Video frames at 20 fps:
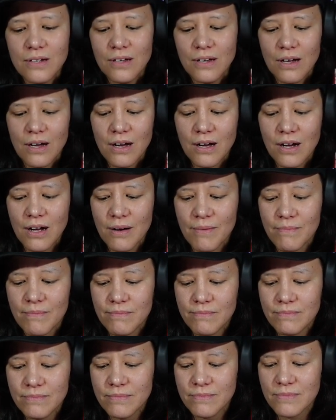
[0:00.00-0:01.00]
Um,
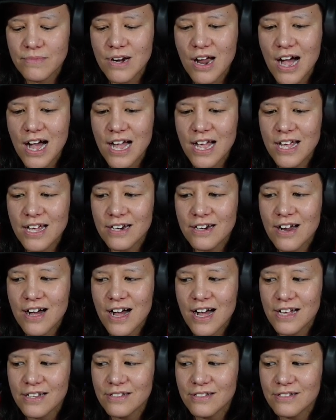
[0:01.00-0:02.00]
not
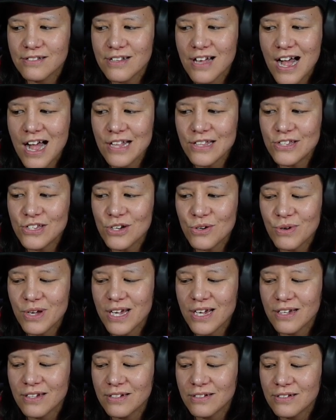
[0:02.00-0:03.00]
not not
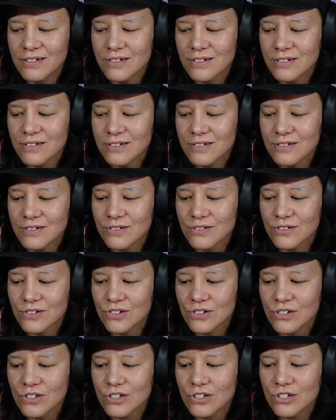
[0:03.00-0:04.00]
doing
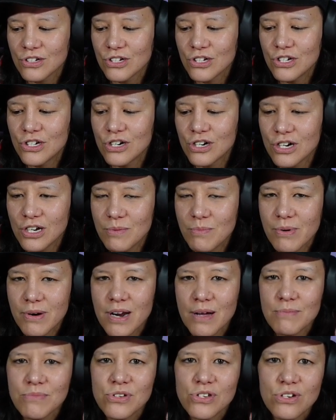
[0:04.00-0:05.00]
good, but
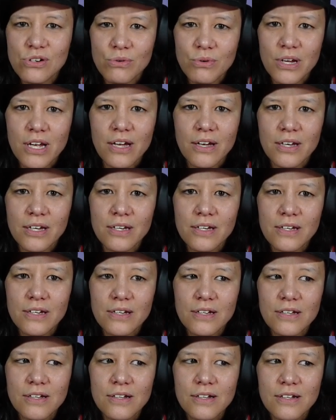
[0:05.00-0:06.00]
I'm doing,
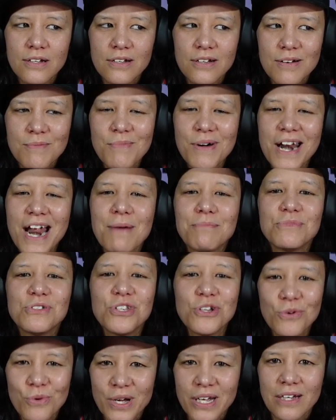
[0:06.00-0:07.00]
but I'm
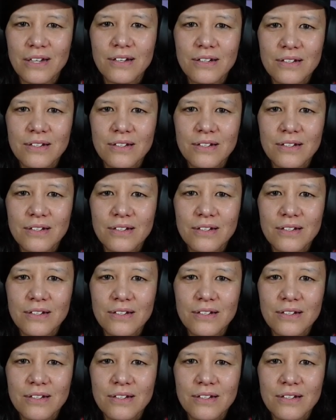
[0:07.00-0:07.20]
doing.